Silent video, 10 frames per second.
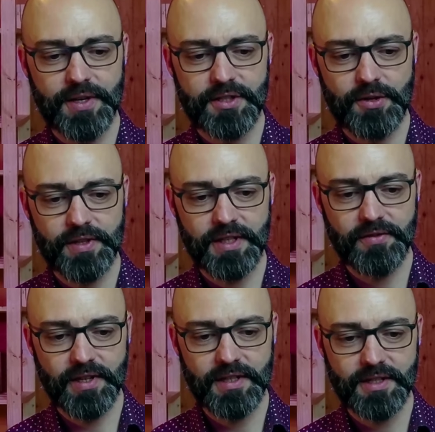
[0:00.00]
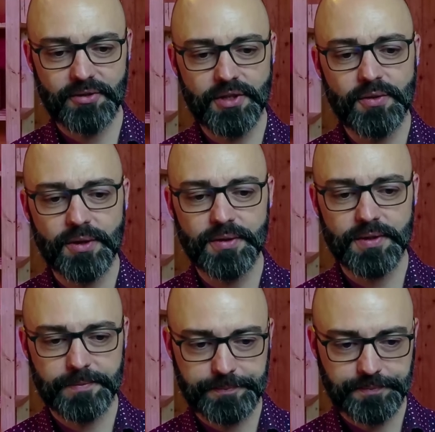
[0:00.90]
first derivative is
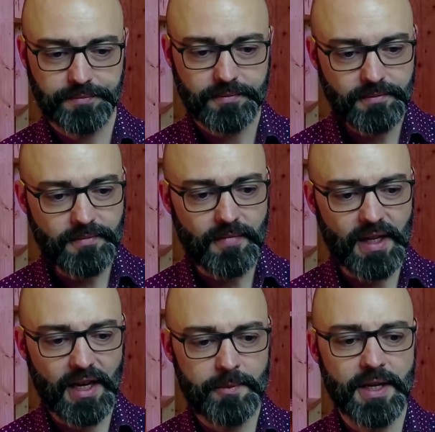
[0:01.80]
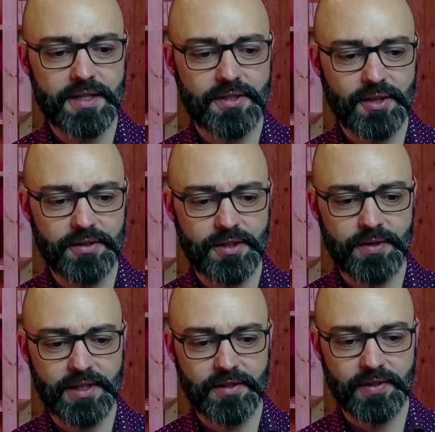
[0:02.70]
continuous, and my
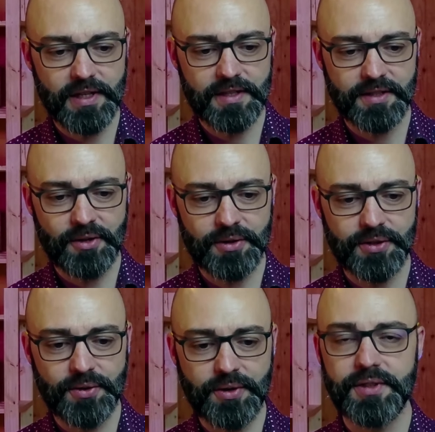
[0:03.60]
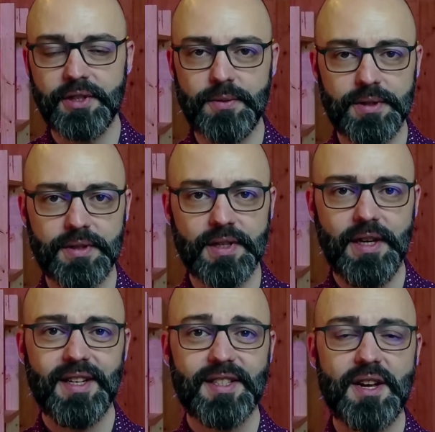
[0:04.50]
second derivative is also
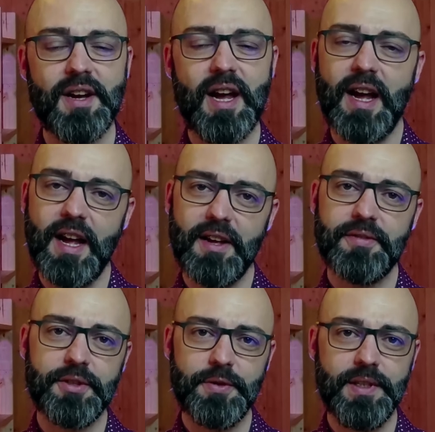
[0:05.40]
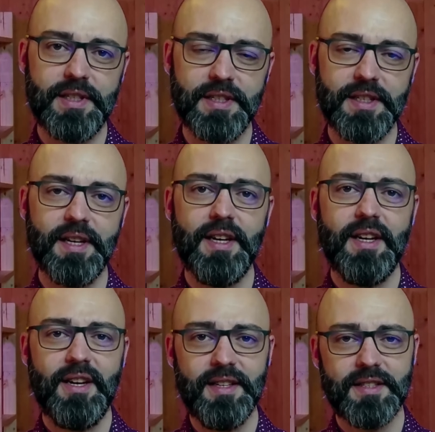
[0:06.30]
continuous. So I have continuity
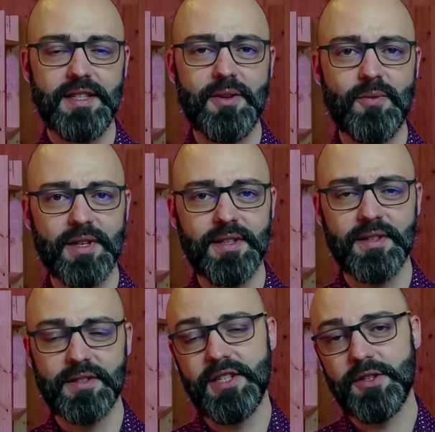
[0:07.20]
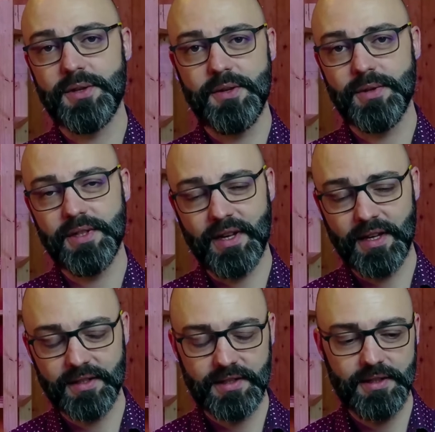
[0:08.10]
in C1, C0,
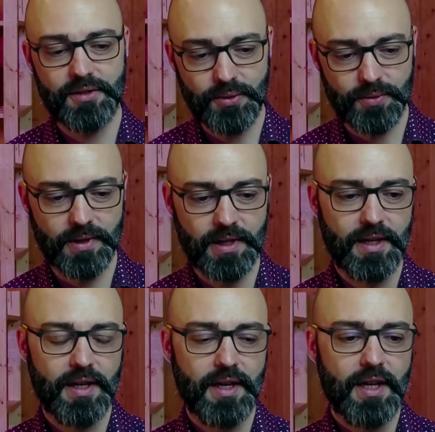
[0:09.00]
C1, and C2.